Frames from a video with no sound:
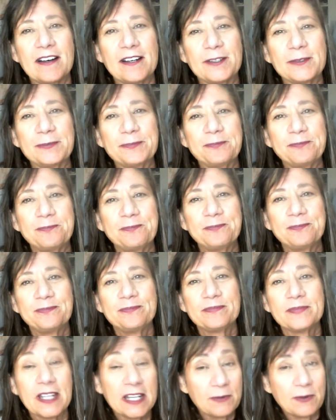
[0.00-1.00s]
Uh,
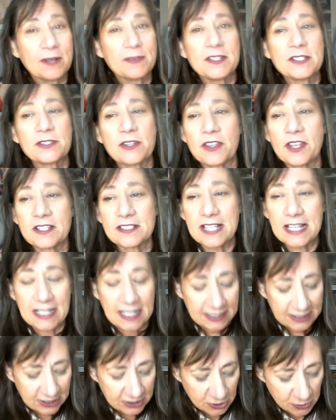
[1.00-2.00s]
anyway, these are things
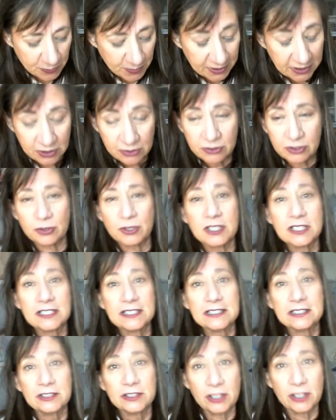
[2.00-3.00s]
I like to do, but you
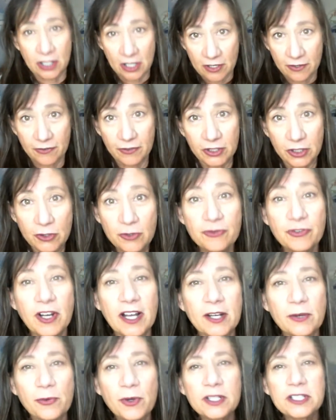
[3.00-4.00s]
do. You
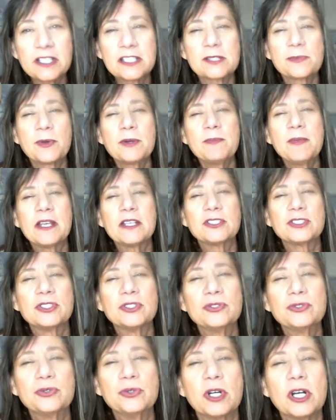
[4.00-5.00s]
find what does what makes
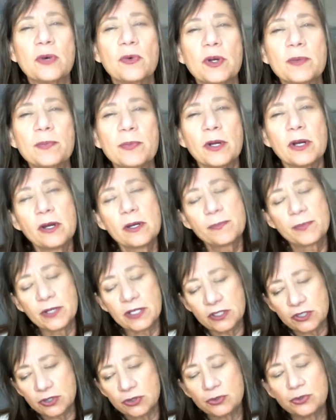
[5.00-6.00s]
you what what
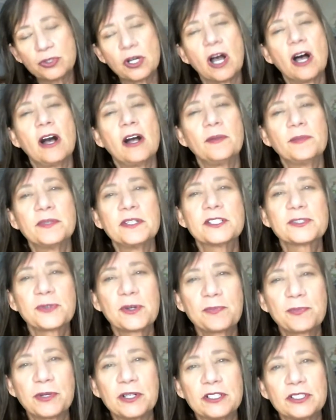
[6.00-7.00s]
brings you calmness,
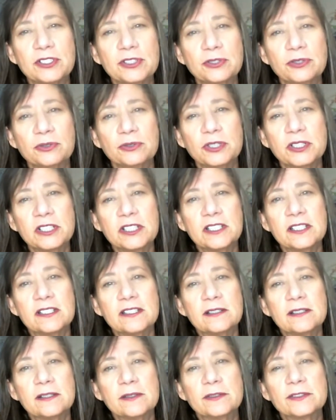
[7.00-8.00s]
what brings you
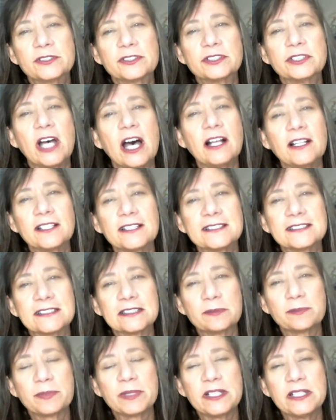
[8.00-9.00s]
solace
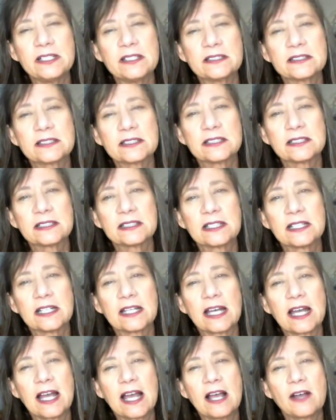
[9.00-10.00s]
and peace, and
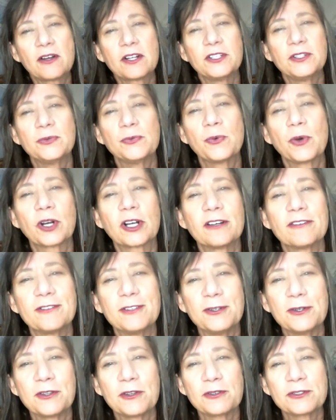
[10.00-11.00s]
how can you work a
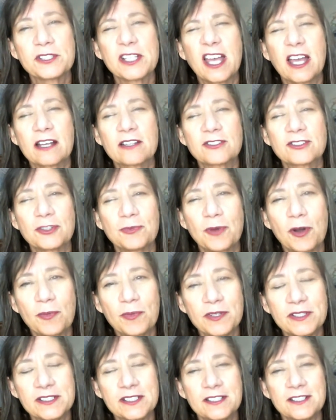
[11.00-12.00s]
few of those extra
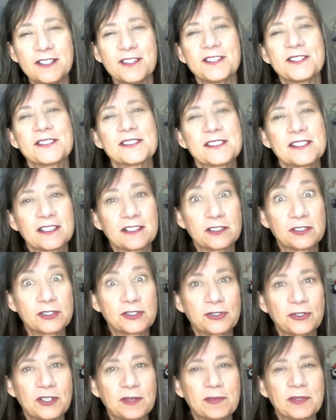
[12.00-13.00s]
moments into this
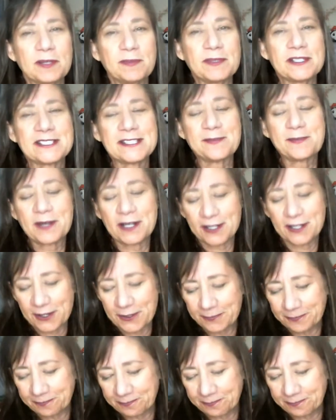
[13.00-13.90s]
extremely busy month?